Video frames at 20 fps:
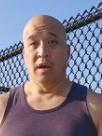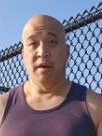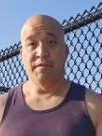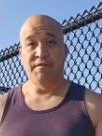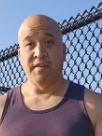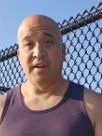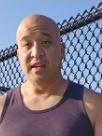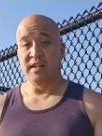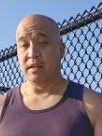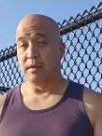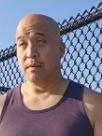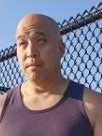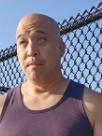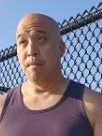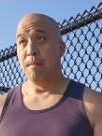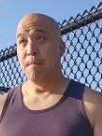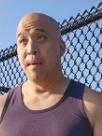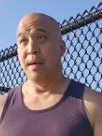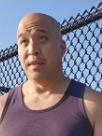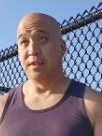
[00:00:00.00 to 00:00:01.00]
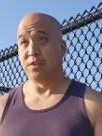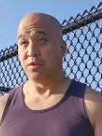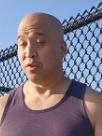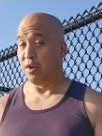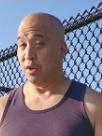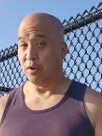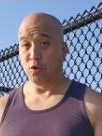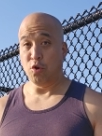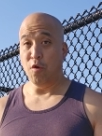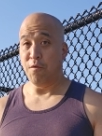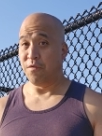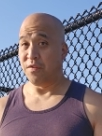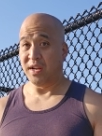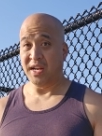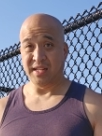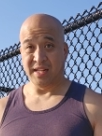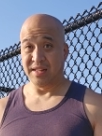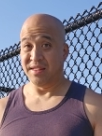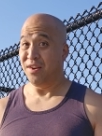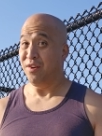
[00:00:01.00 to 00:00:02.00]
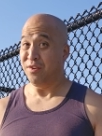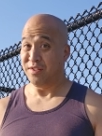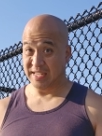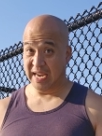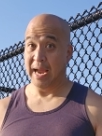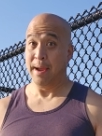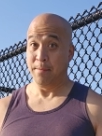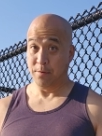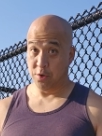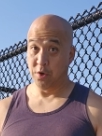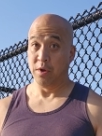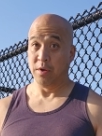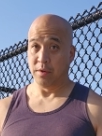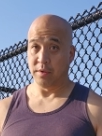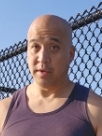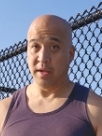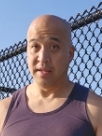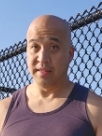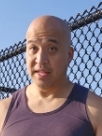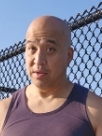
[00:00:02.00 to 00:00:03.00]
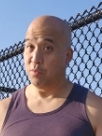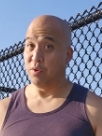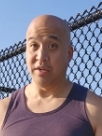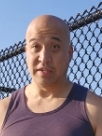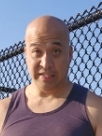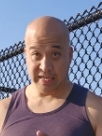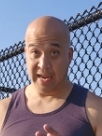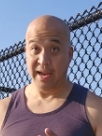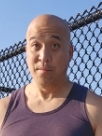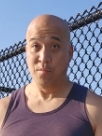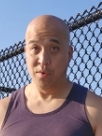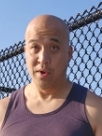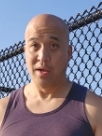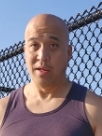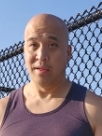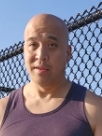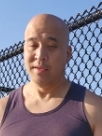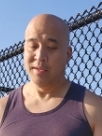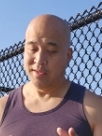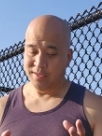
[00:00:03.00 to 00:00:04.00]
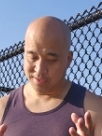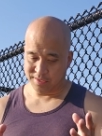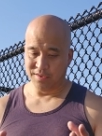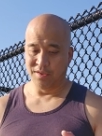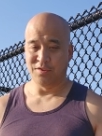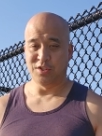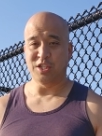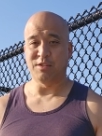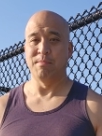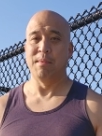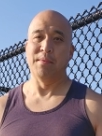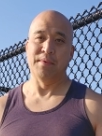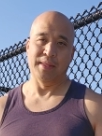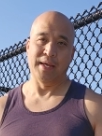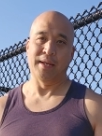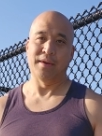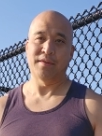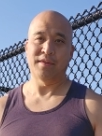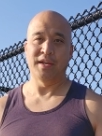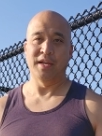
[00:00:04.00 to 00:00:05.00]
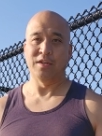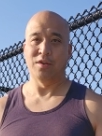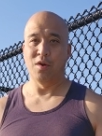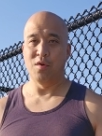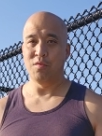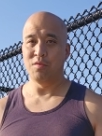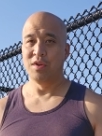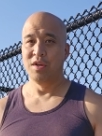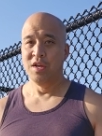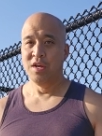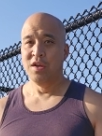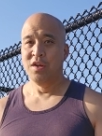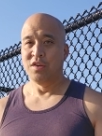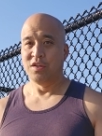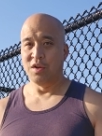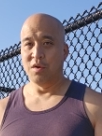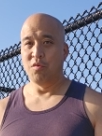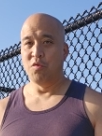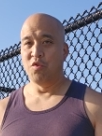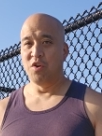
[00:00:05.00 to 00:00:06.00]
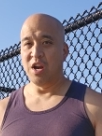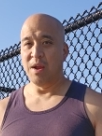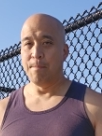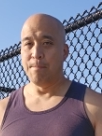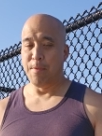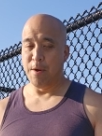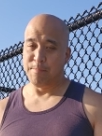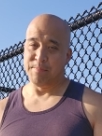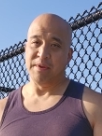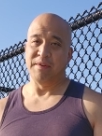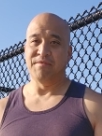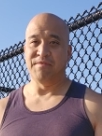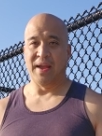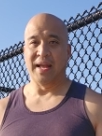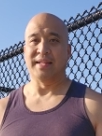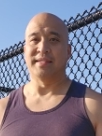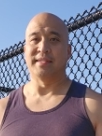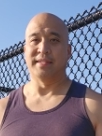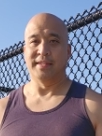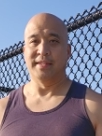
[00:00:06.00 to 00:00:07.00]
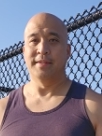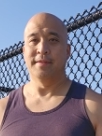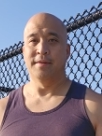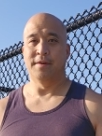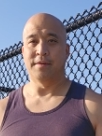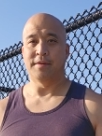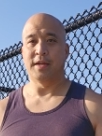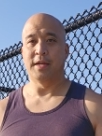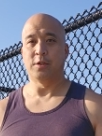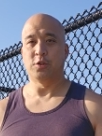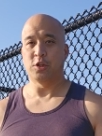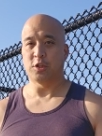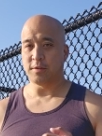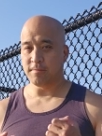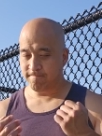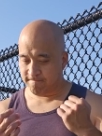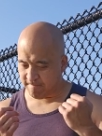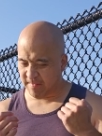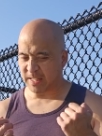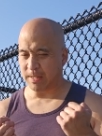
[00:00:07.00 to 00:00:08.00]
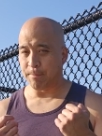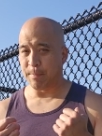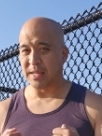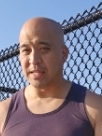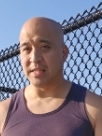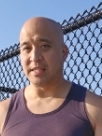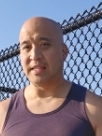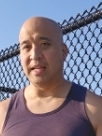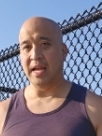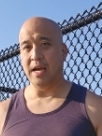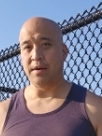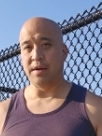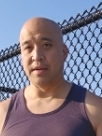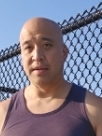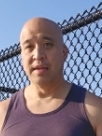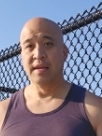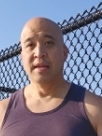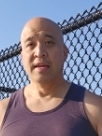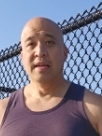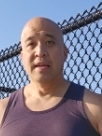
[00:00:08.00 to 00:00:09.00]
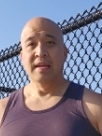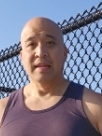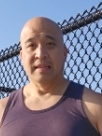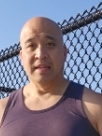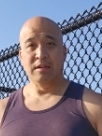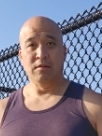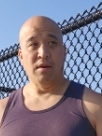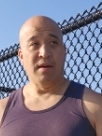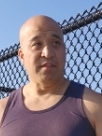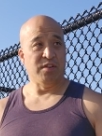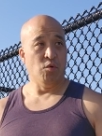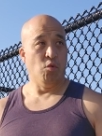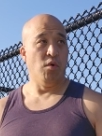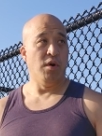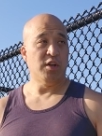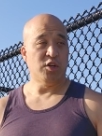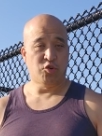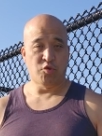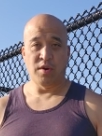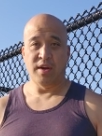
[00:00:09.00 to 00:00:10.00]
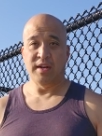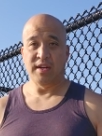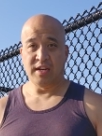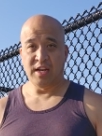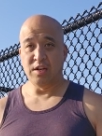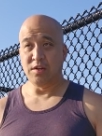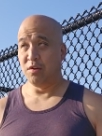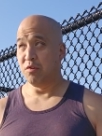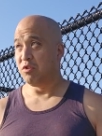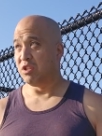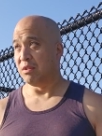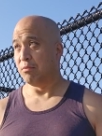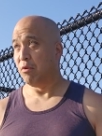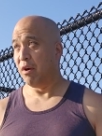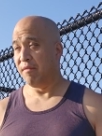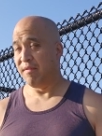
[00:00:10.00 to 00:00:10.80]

fighting methods. Okay, don't forget that they're damn good. Okay, they work damn well. So just remember that. Okay, don't worry about being fancy. Okay, just get the basics down, and later on, if you want to try and do some more